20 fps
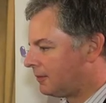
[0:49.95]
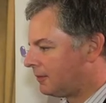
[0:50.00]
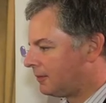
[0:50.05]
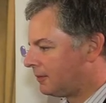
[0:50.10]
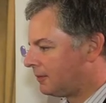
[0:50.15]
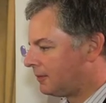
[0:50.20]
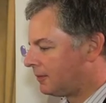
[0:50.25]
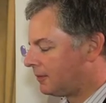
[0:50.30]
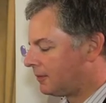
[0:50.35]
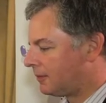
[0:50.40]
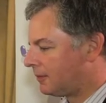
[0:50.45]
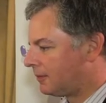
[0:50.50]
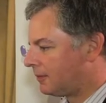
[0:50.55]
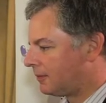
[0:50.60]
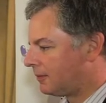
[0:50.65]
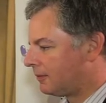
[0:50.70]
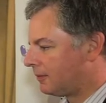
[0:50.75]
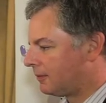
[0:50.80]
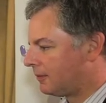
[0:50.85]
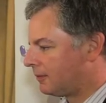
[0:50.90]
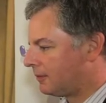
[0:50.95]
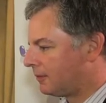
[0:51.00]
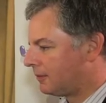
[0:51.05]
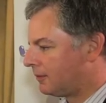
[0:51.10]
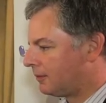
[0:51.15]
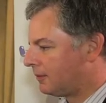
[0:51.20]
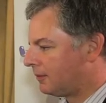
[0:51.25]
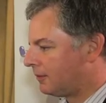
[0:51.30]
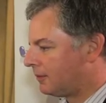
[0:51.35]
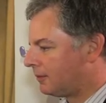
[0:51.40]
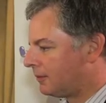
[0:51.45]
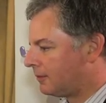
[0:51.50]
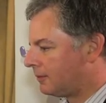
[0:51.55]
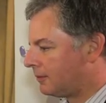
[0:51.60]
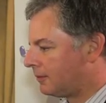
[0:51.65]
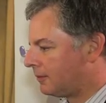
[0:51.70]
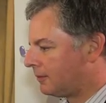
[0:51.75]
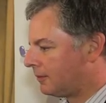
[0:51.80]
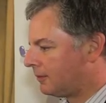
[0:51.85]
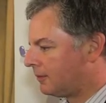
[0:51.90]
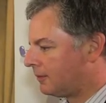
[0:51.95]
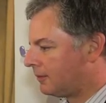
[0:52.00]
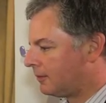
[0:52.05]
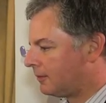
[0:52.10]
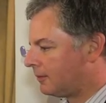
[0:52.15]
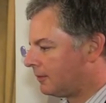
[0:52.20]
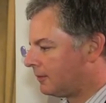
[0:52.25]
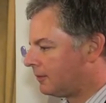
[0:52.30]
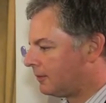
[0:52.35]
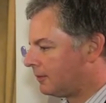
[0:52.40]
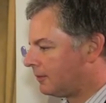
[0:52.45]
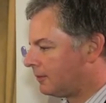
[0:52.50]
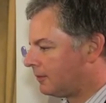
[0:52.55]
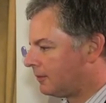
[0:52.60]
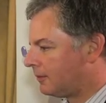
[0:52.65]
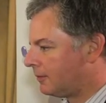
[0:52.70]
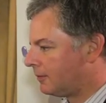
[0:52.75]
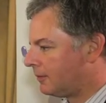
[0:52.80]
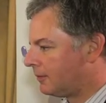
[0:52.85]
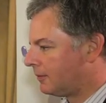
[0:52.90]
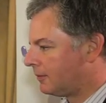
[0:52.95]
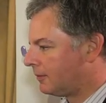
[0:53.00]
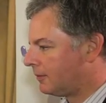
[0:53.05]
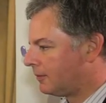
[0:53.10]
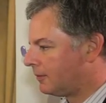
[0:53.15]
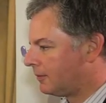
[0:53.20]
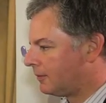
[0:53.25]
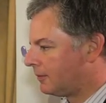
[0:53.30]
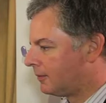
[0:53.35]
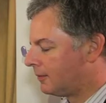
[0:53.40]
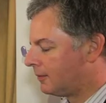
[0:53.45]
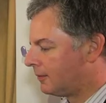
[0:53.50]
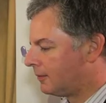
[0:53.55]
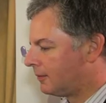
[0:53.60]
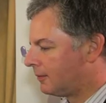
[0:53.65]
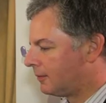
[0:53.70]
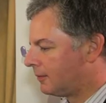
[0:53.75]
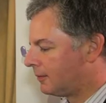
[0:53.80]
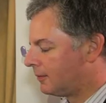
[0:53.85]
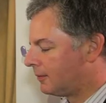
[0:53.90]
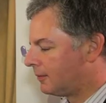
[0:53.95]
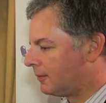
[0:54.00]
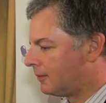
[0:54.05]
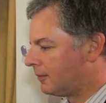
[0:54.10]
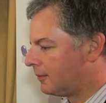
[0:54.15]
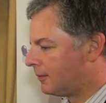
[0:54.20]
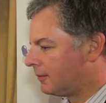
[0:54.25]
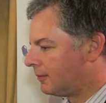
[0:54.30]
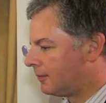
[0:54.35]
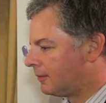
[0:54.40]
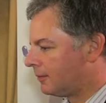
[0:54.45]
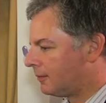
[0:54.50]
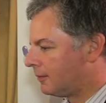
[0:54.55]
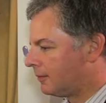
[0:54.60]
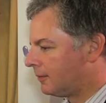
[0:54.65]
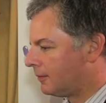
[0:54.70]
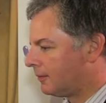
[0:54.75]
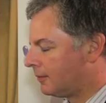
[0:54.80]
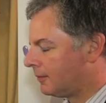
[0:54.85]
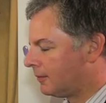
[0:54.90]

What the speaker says: The person shown says nothing.